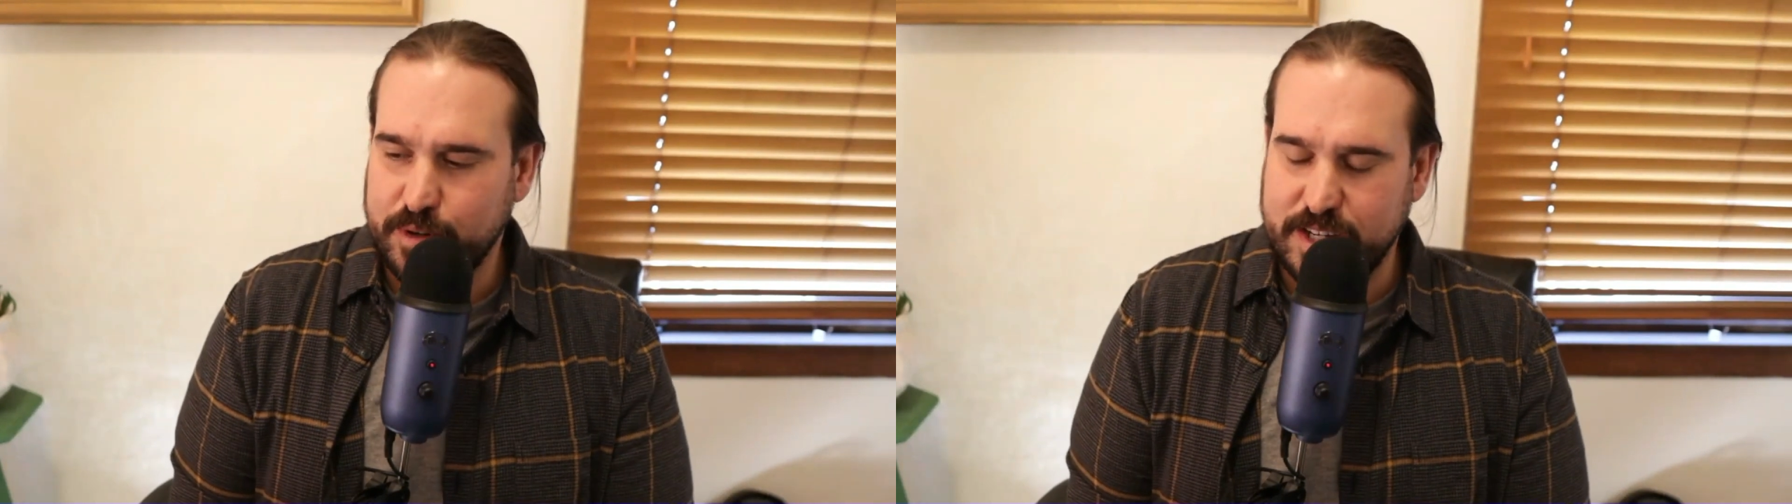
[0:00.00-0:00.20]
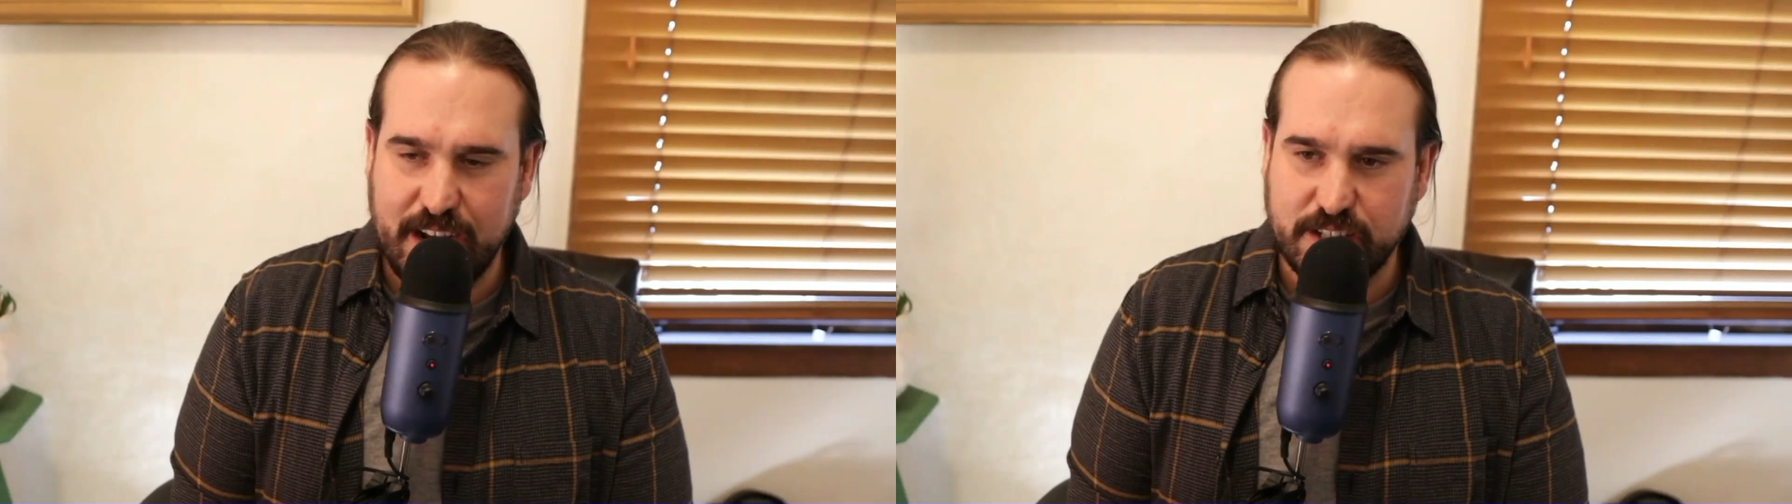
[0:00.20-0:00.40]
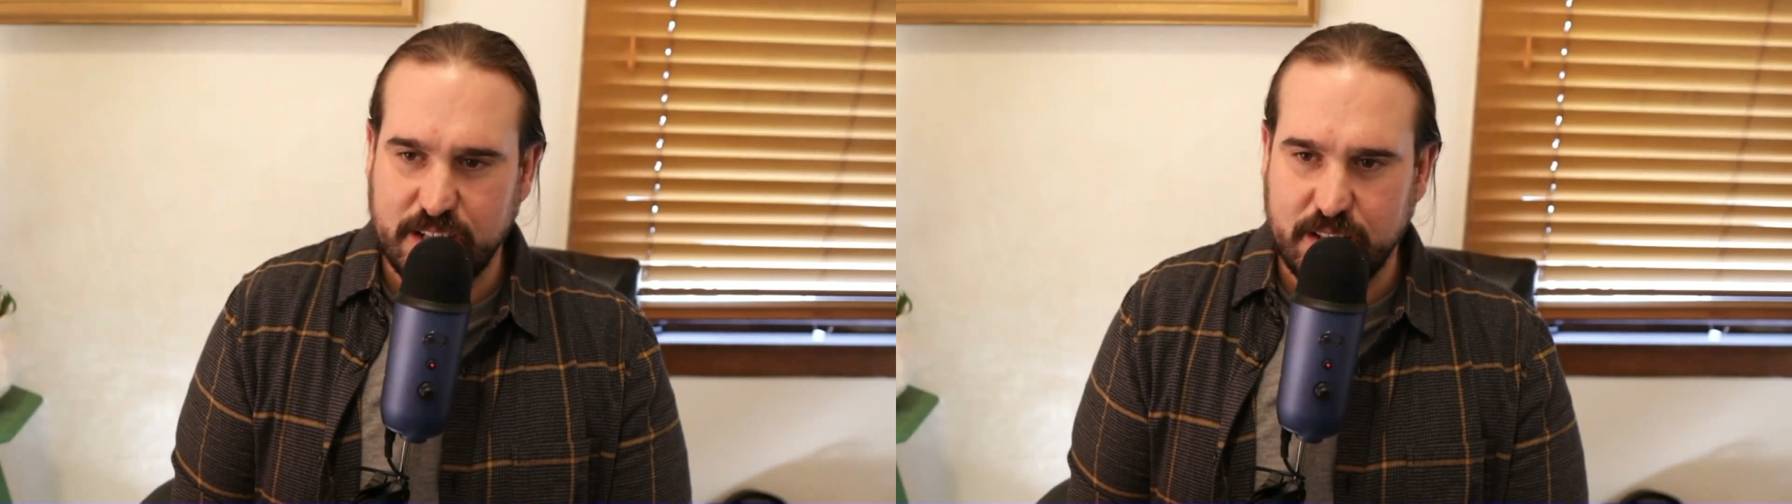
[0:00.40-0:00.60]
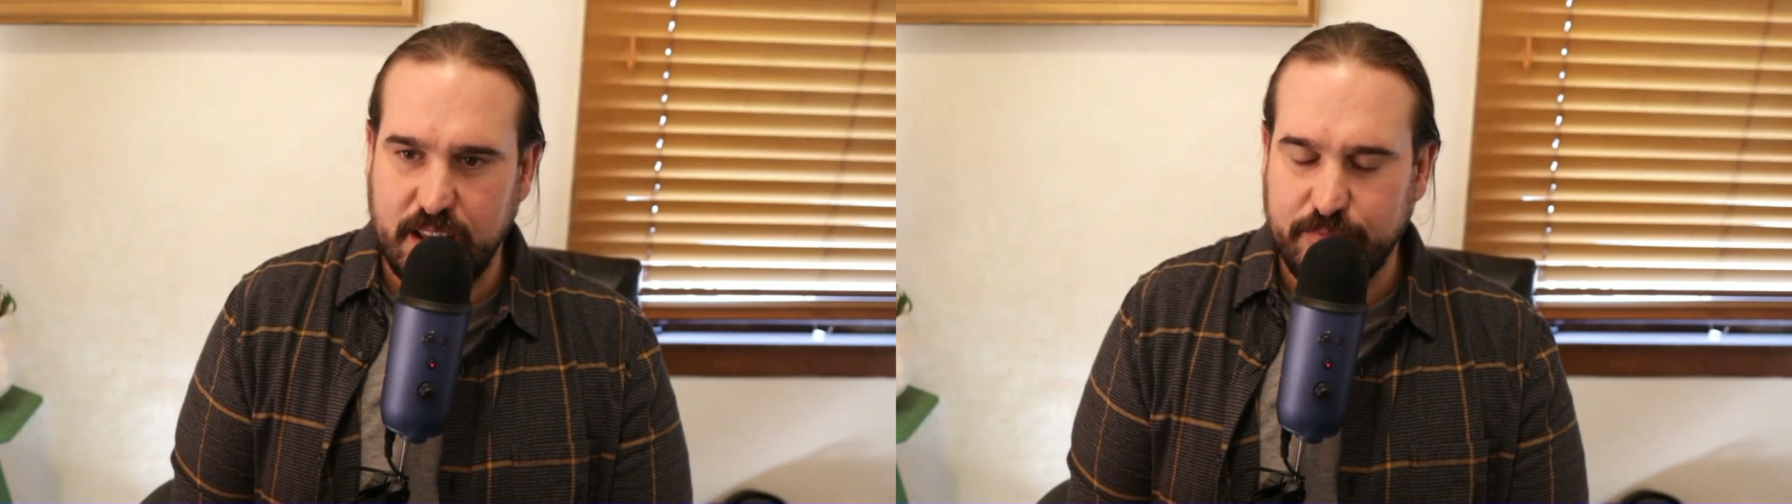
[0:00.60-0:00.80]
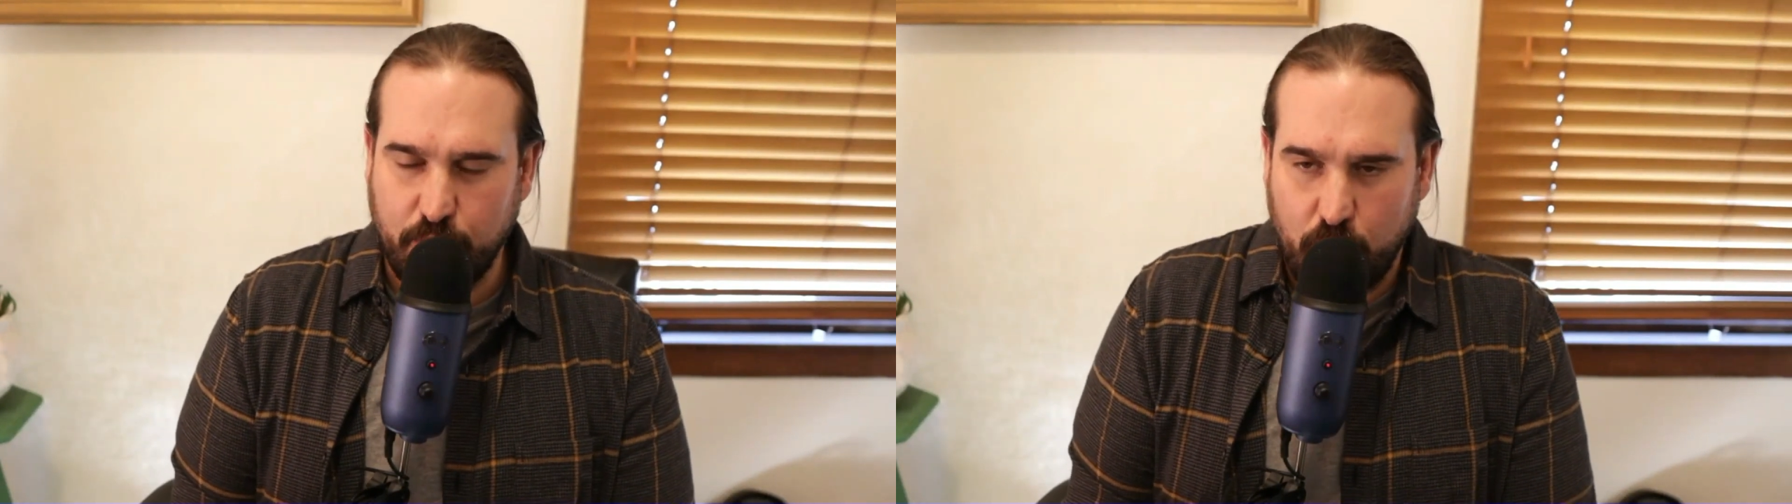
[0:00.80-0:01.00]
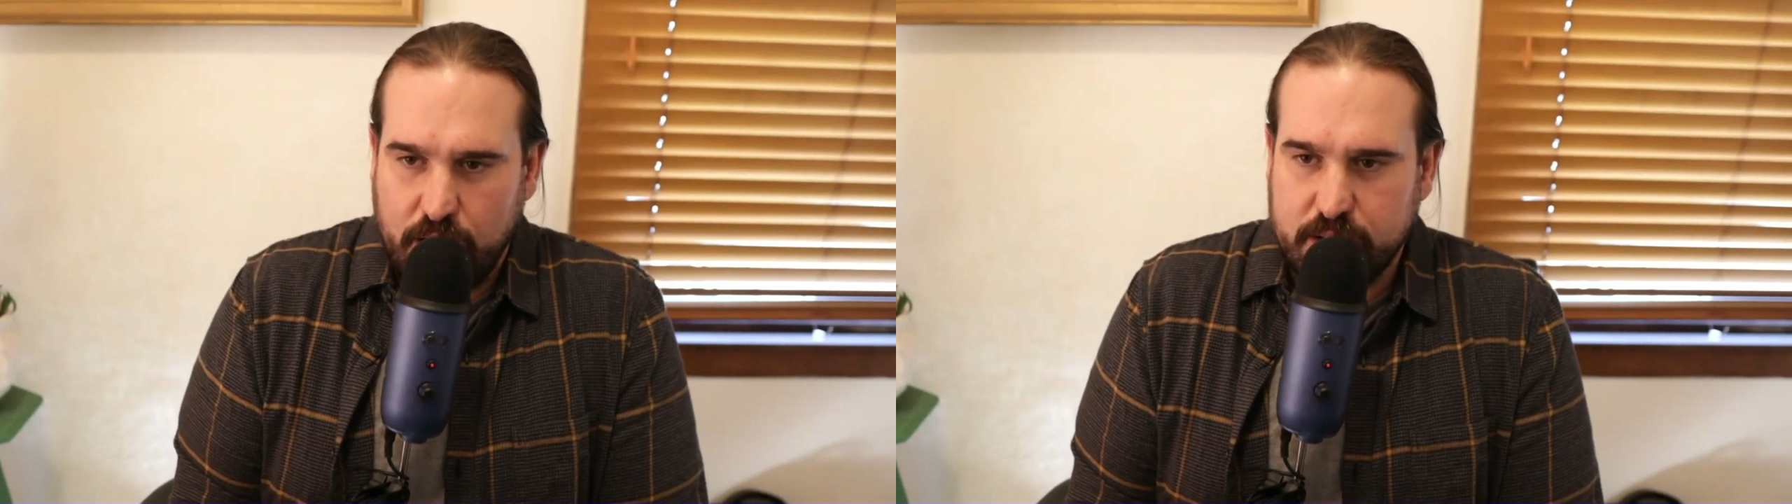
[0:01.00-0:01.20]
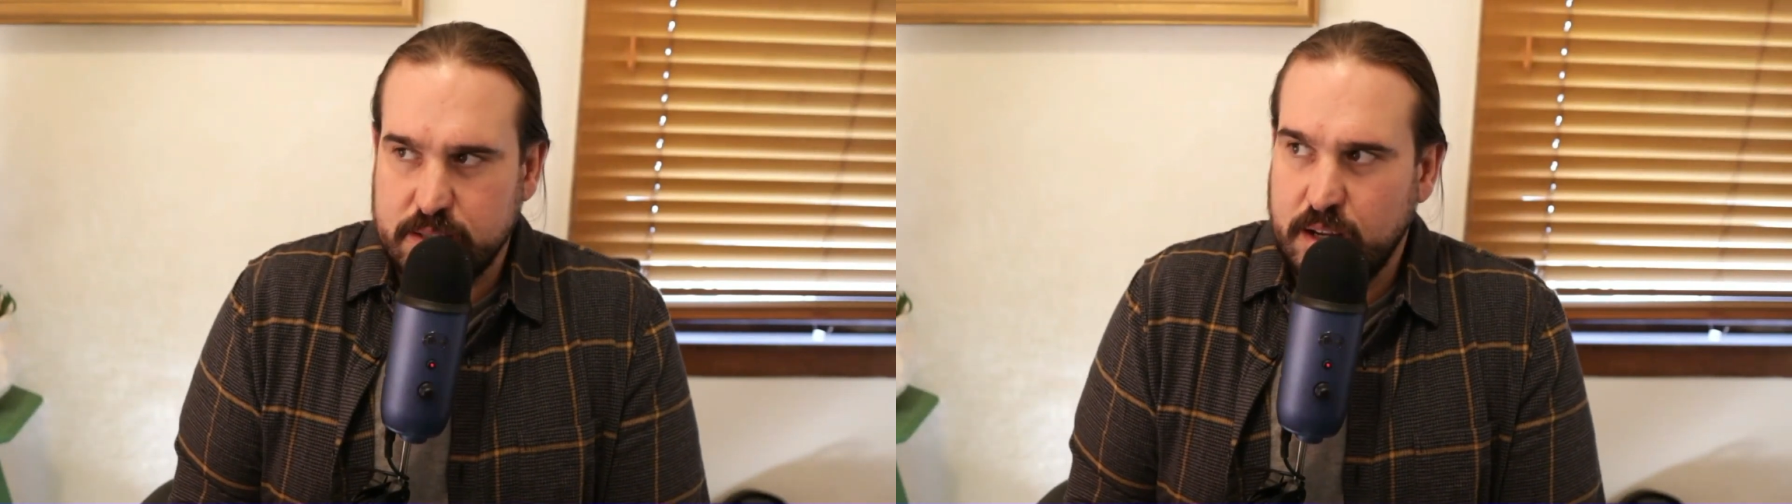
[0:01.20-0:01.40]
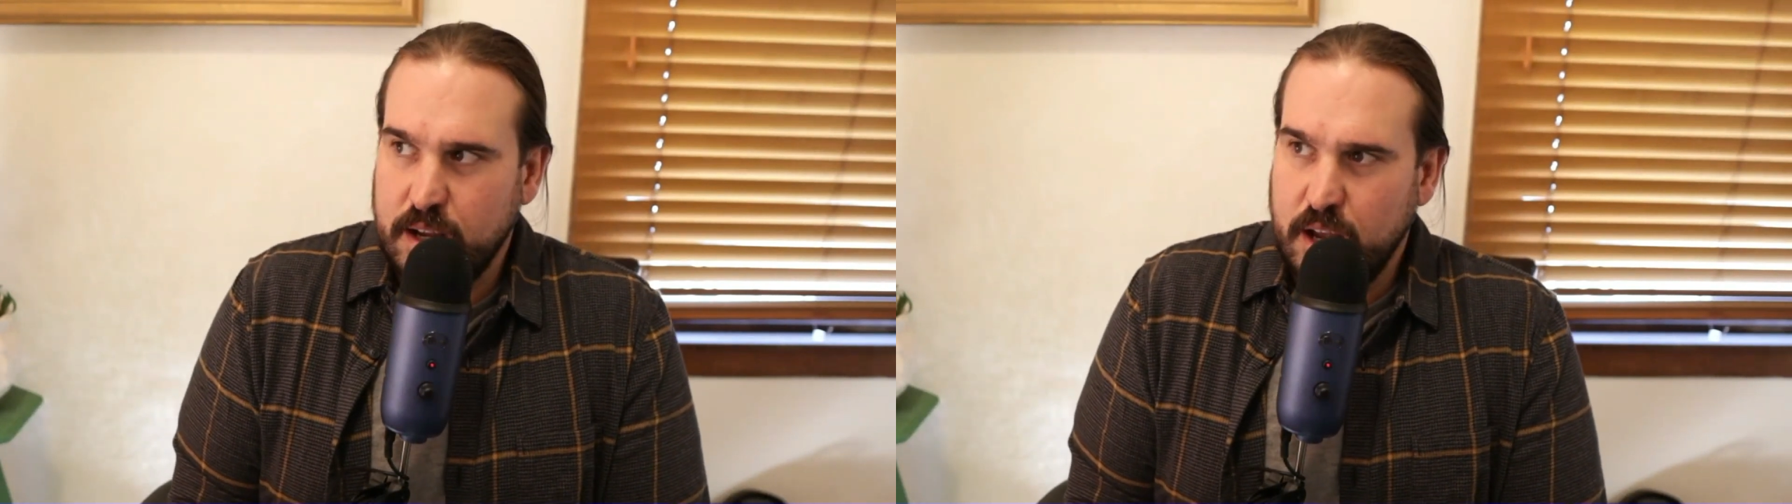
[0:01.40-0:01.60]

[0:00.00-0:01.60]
protection. Like for us,